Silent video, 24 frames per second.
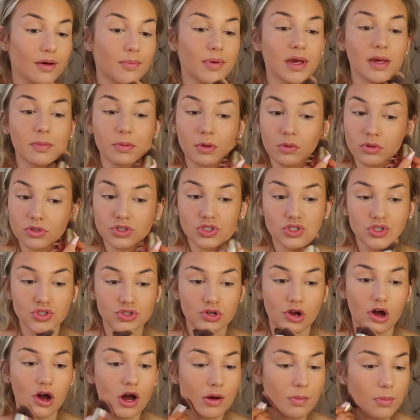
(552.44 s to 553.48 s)
people would
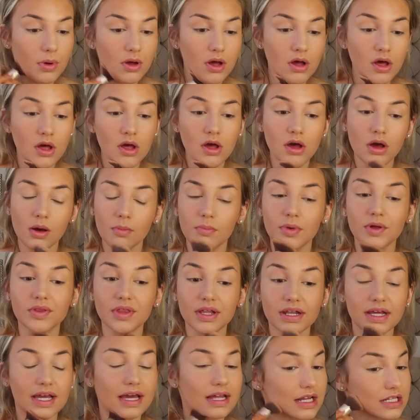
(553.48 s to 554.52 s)
stop. But
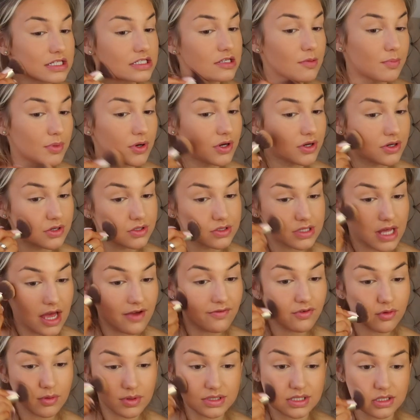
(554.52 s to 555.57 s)
then again, I suppose
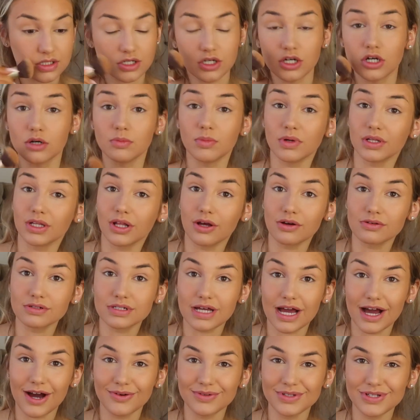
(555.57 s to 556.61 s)
everyone's at home on
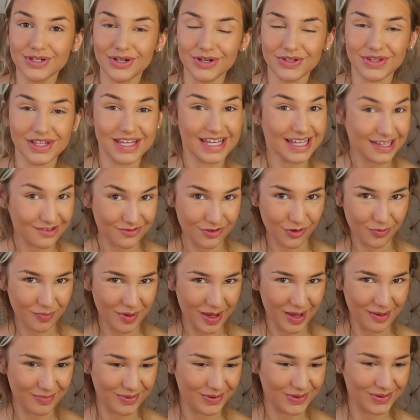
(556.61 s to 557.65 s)
lockdown, you know, the evil
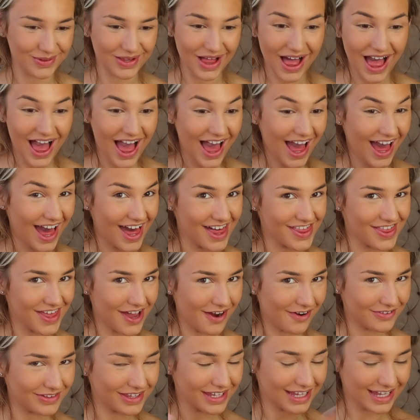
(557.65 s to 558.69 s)
people are
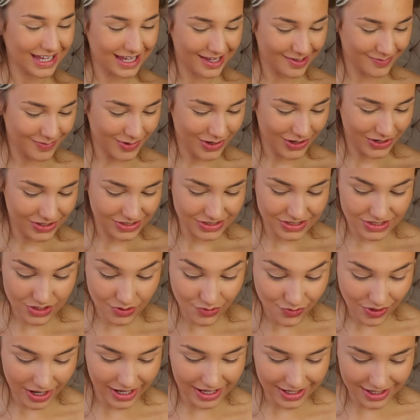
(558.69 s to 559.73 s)
there on the keyboards
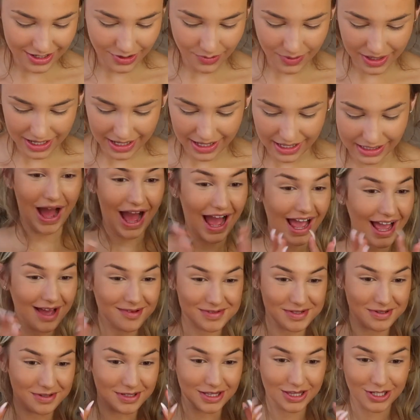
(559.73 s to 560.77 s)
writing away. I
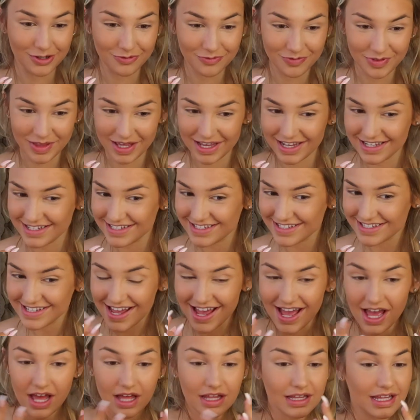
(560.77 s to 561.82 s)
absolutely love this.
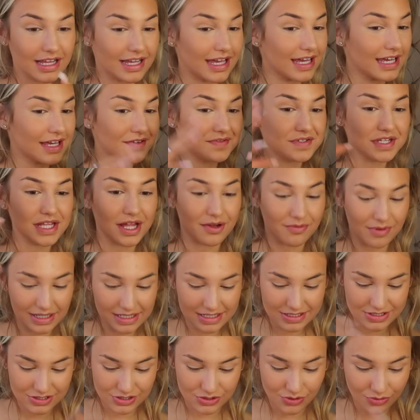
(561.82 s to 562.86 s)
Like it gives you that
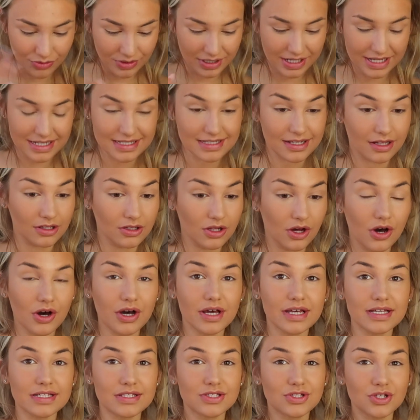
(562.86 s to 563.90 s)
really sun-kissed glow.
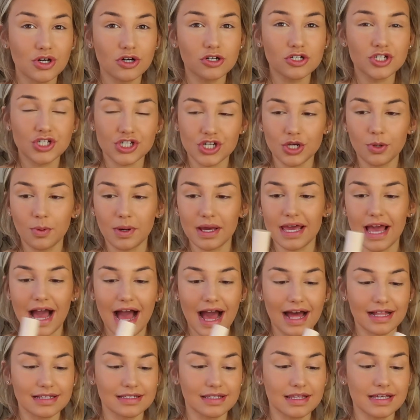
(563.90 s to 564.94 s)
It's so dewy,
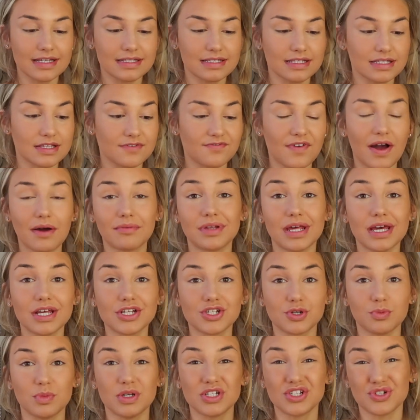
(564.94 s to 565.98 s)
and this is a
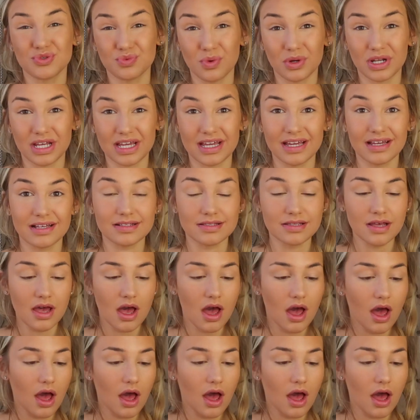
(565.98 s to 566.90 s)
foundation, which is what it is